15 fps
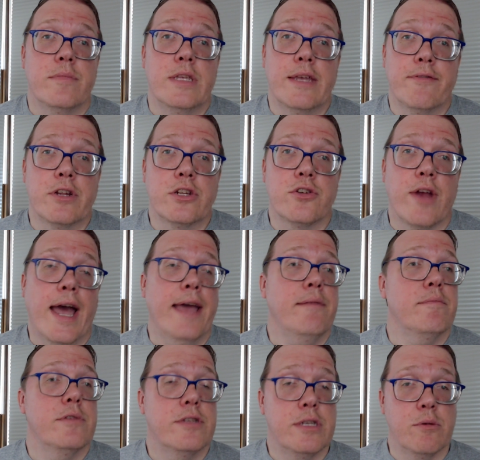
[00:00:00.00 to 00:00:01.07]
Give it a try
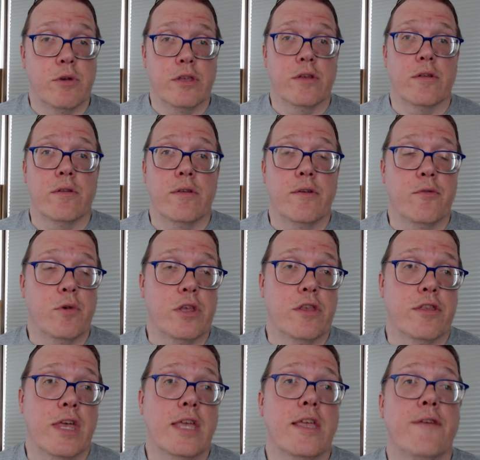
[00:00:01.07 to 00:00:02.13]
and see what you
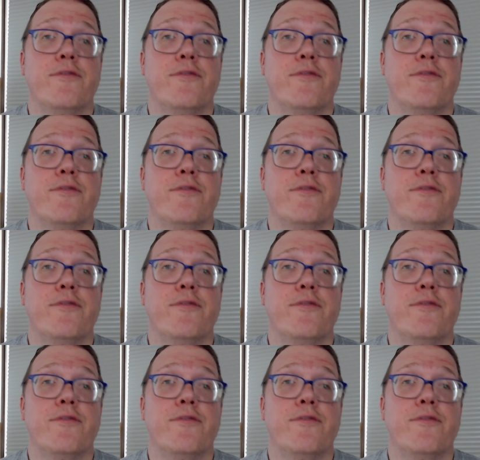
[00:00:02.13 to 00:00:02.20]
think.